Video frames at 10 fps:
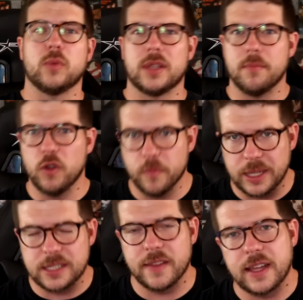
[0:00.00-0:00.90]
with the
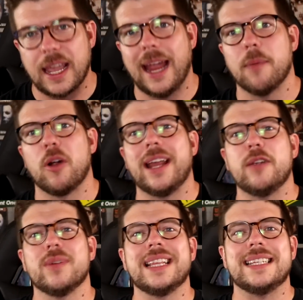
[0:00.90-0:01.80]
movements of the camera, and he
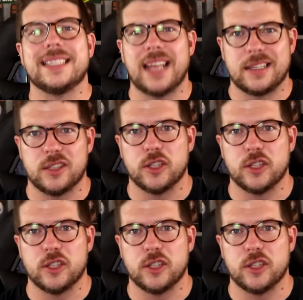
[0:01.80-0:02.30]
really sets